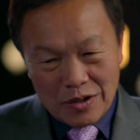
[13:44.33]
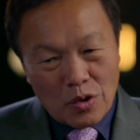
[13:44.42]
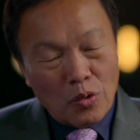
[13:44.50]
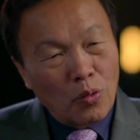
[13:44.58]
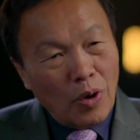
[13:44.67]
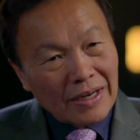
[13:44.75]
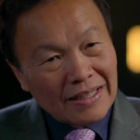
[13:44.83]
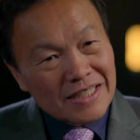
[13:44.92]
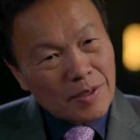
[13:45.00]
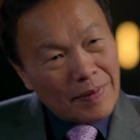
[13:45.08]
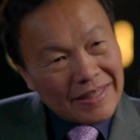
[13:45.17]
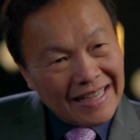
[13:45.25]
what is
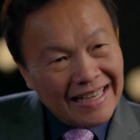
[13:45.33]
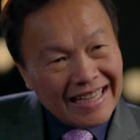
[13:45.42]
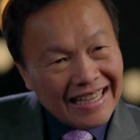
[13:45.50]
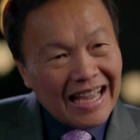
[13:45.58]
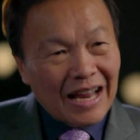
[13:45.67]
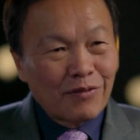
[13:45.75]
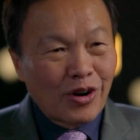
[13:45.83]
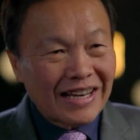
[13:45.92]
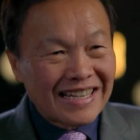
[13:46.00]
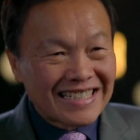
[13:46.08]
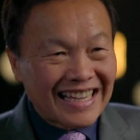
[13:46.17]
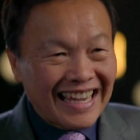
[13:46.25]
the beginning and what
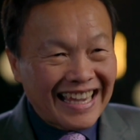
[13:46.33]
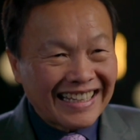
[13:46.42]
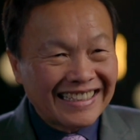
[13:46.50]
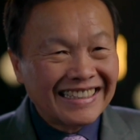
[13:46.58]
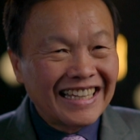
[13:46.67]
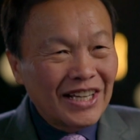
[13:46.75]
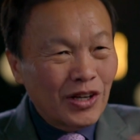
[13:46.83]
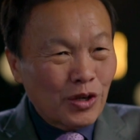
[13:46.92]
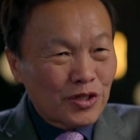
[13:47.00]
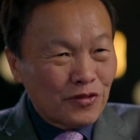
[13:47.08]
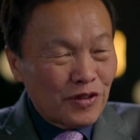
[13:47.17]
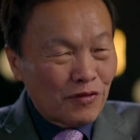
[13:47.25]
is the end. He
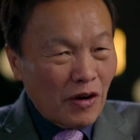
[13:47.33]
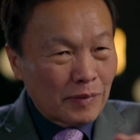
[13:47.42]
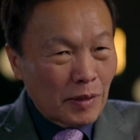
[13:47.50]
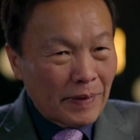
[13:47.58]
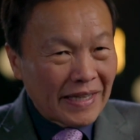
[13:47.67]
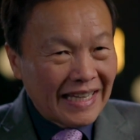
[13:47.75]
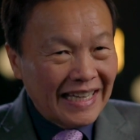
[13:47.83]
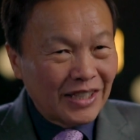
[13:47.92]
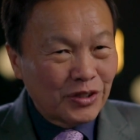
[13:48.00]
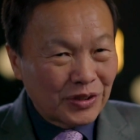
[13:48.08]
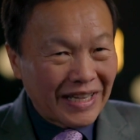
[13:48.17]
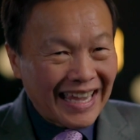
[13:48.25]
knows from the beginning
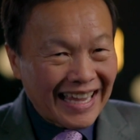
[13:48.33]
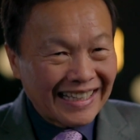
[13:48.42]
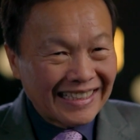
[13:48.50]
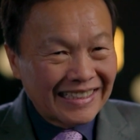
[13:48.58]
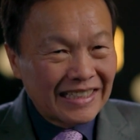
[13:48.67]
to the end.